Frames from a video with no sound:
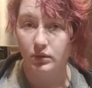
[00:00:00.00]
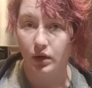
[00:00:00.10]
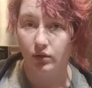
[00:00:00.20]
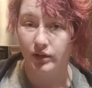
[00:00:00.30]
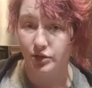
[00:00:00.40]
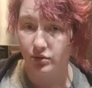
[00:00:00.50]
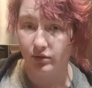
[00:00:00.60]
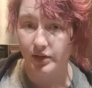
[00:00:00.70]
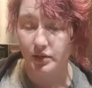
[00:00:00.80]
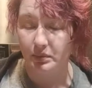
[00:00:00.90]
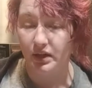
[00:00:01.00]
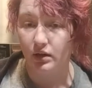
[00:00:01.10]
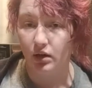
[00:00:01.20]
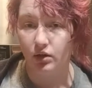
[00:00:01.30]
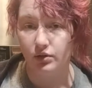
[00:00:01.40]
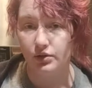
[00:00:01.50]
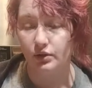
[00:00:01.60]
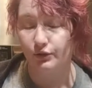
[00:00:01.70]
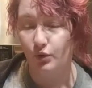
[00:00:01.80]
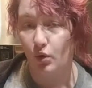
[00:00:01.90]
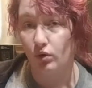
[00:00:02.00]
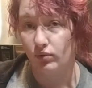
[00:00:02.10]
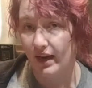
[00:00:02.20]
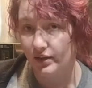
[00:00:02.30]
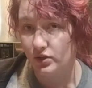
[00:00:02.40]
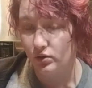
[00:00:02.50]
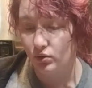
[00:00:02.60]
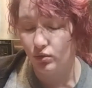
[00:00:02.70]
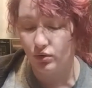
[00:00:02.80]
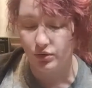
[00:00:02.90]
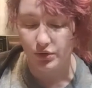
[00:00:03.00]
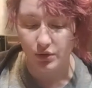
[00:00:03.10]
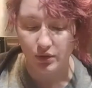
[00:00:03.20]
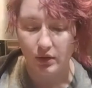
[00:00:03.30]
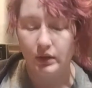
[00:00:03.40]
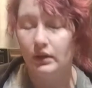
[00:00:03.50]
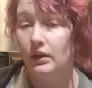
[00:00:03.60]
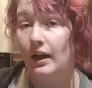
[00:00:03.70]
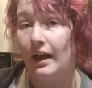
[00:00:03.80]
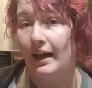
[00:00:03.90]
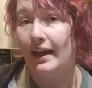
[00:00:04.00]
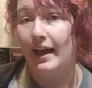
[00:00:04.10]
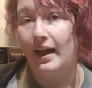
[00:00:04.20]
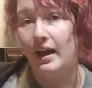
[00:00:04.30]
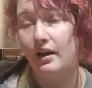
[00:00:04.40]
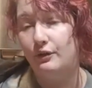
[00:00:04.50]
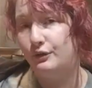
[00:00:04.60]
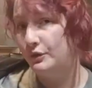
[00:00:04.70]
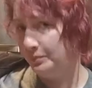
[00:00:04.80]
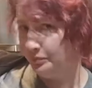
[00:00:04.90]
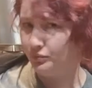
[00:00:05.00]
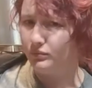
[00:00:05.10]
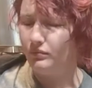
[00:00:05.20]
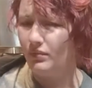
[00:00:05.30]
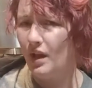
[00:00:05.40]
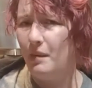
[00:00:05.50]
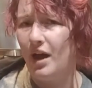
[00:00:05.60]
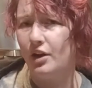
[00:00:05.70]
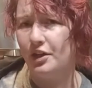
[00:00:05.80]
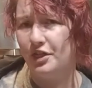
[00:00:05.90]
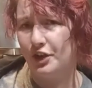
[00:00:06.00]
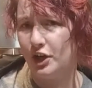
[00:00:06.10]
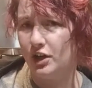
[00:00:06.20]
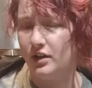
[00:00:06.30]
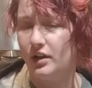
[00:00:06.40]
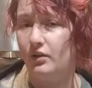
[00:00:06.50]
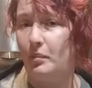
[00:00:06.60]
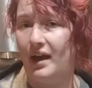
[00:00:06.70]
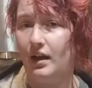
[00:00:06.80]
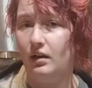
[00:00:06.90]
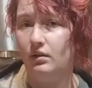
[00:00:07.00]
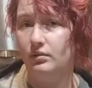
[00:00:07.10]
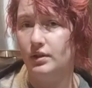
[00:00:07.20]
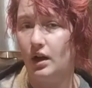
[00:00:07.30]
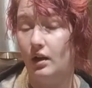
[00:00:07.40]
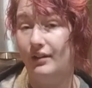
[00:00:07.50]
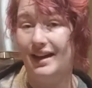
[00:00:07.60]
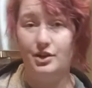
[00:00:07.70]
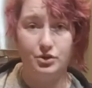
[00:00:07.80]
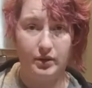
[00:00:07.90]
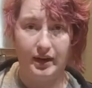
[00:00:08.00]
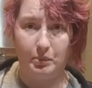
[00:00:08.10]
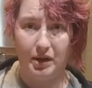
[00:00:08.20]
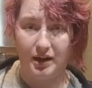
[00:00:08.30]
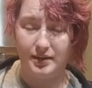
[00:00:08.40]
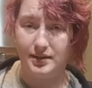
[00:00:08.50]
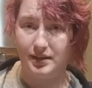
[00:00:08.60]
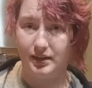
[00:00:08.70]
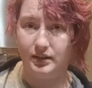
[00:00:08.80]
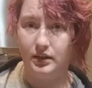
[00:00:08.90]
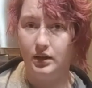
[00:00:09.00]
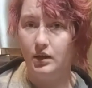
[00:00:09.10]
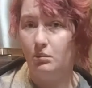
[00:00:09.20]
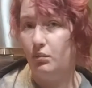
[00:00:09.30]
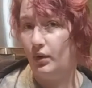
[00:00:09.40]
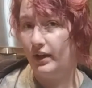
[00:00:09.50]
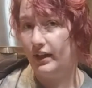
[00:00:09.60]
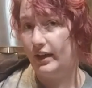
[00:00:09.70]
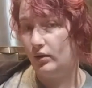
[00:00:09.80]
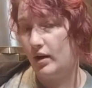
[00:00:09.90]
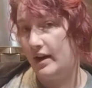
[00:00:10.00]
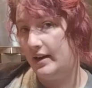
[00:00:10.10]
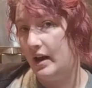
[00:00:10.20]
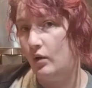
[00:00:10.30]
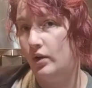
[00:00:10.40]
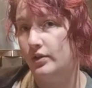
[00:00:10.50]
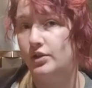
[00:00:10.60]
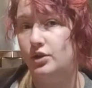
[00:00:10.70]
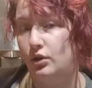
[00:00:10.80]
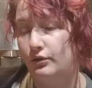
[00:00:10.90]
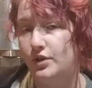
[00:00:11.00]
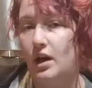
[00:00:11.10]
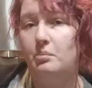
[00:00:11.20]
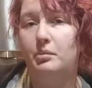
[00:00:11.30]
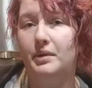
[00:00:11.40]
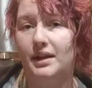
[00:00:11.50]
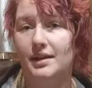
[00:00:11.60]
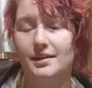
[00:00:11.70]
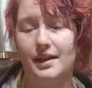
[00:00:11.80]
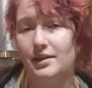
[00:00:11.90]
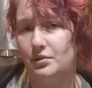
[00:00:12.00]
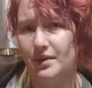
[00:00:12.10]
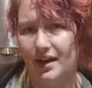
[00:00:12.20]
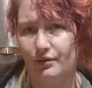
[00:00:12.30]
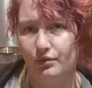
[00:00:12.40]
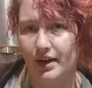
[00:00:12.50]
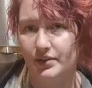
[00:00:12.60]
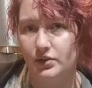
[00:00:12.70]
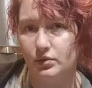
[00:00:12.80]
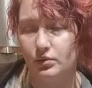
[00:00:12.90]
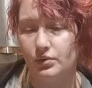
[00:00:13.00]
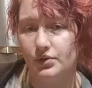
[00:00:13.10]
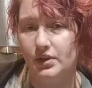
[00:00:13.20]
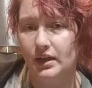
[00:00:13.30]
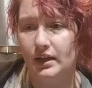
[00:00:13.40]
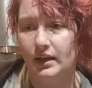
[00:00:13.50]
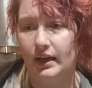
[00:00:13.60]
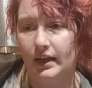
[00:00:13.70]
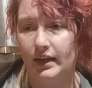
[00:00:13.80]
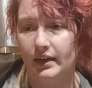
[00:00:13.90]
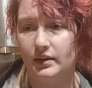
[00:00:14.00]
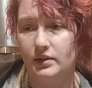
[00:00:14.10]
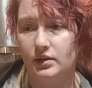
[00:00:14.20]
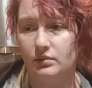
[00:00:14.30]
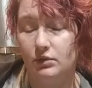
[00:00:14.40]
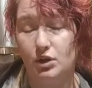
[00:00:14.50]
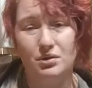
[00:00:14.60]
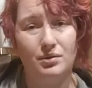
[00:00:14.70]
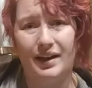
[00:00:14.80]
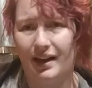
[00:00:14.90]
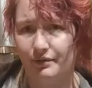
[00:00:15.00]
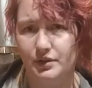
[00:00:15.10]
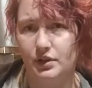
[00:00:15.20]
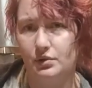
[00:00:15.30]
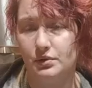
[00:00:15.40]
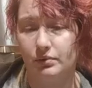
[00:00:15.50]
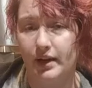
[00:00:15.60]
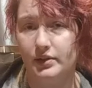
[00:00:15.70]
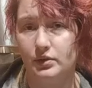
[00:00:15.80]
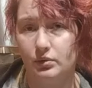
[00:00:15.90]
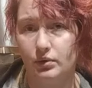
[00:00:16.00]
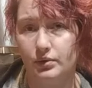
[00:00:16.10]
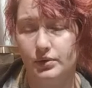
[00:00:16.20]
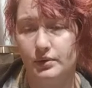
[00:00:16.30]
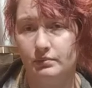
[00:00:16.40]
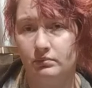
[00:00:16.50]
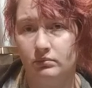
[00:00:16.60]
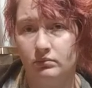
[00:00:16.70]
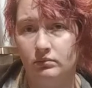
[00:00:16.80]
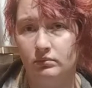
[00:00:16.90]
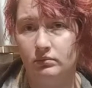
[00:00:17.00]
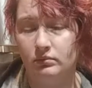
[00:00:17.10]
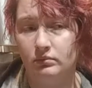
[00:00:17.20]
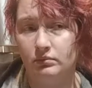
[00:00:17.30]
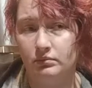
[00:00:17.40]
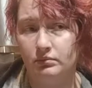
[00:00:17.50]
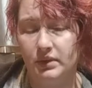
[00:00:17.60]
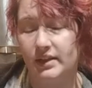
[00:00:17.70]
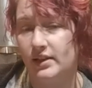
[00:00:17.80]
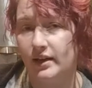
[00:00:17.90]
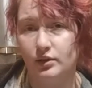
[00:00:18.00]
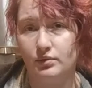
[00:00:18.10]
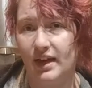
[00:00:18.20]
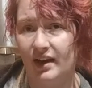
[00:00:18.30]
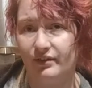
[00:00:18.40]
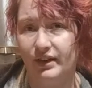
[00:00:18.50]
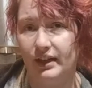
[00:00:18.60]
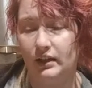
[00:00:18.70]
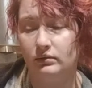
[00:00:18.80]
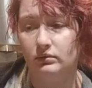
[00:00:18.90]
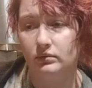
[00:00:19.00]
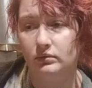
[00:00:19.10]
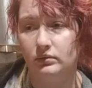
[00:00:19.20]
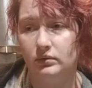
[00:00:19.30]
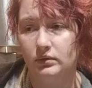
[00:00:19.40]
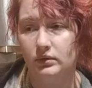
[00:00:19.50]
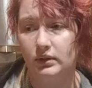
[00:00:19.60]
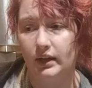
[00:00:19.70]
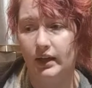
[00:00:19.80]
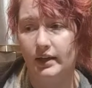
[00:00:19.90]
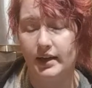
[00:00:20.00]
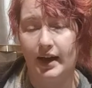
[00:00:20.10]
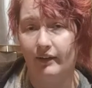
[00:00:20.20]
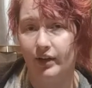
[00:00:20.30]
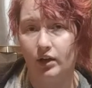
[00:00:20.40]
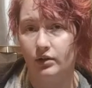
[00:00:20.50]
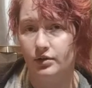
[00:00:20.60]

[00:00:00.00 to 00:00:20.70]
Original recipe calls for rice noodles. I have about 1/3 of a pound of angel hair pasta boiling right now on the stovetop because I don't have rice noodles, and you don't have to use rice noodles because I don't have any, and I haven't gone